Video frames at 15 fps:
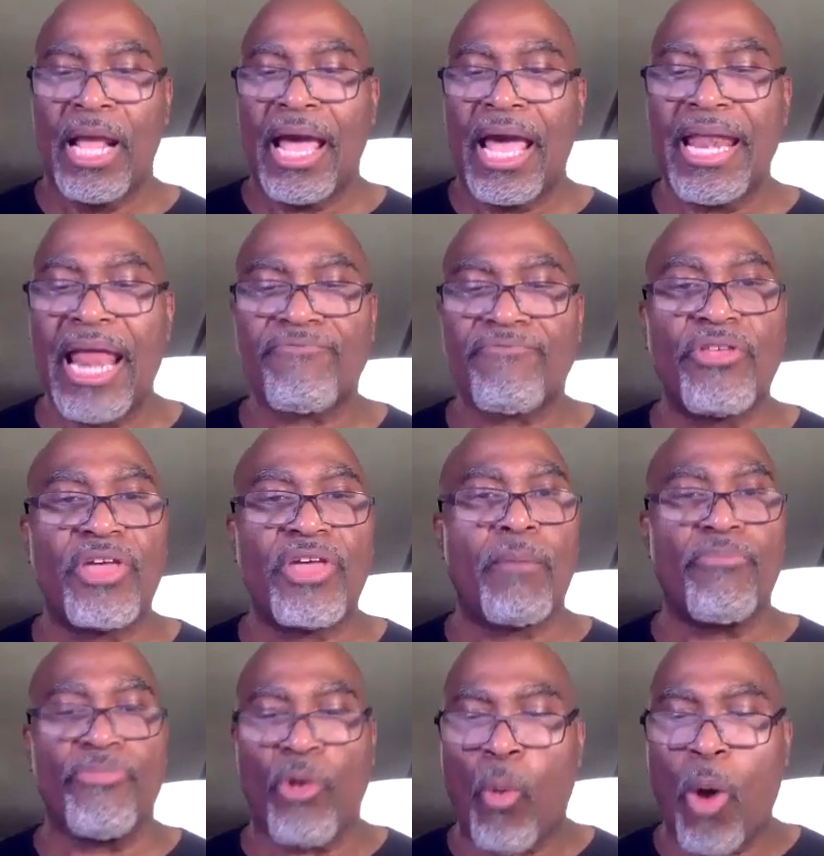And after
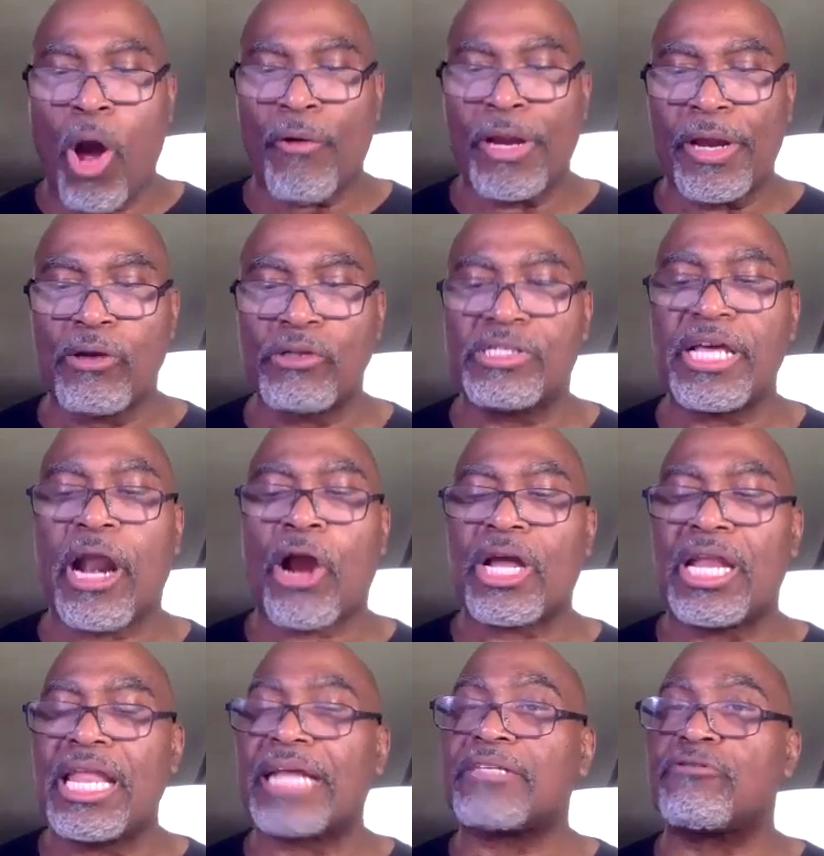them, the warriors, that our
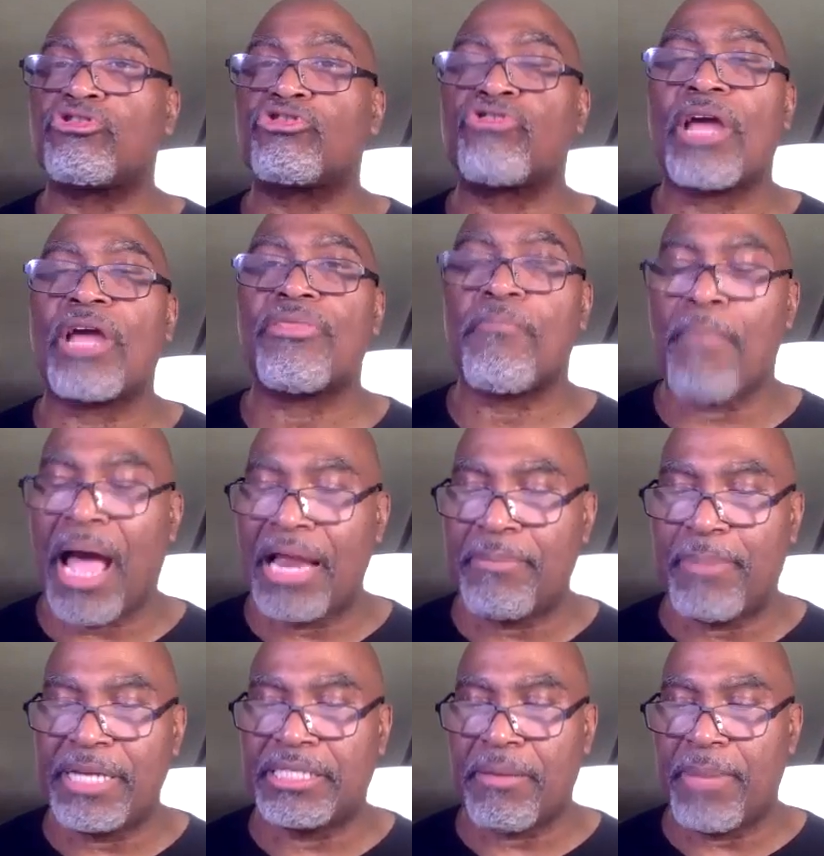collective strength might
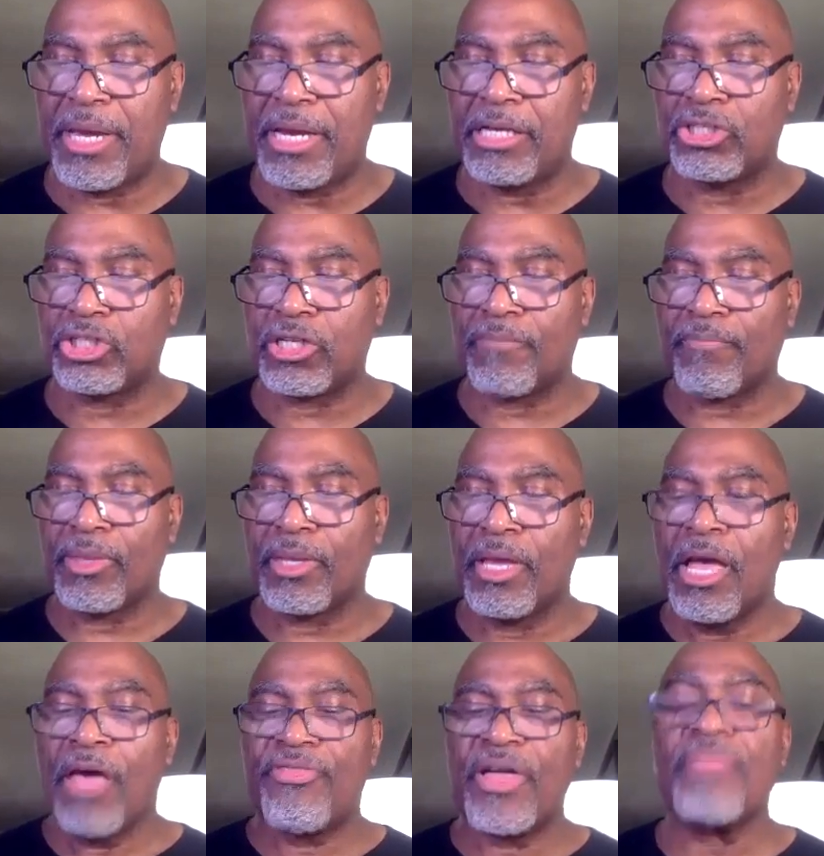be diminished.
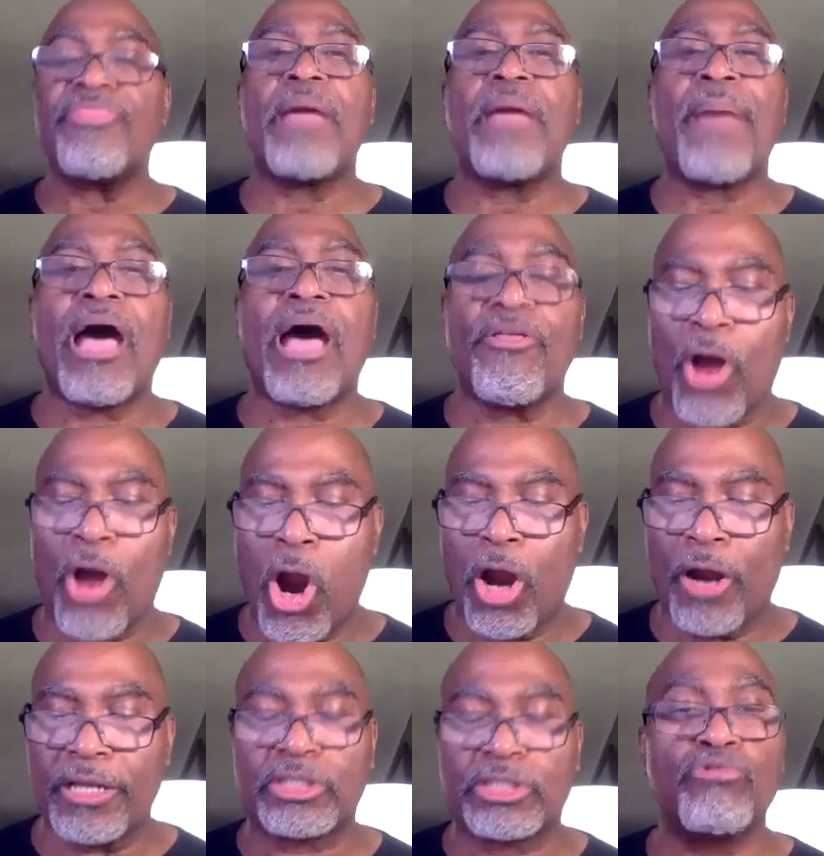Then they bound the
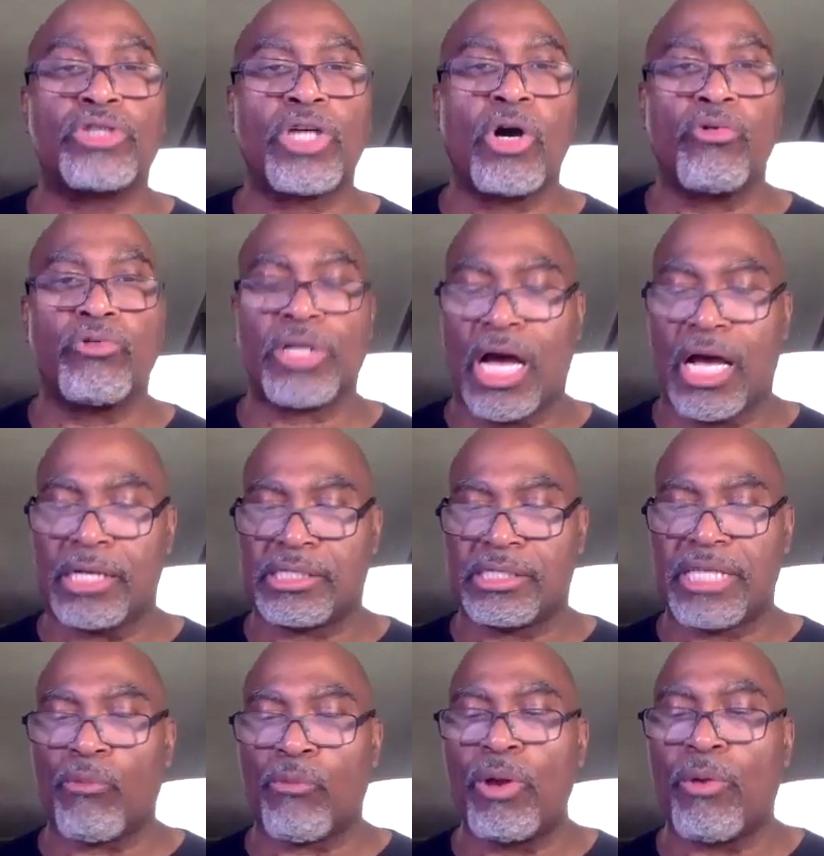artists who told us that we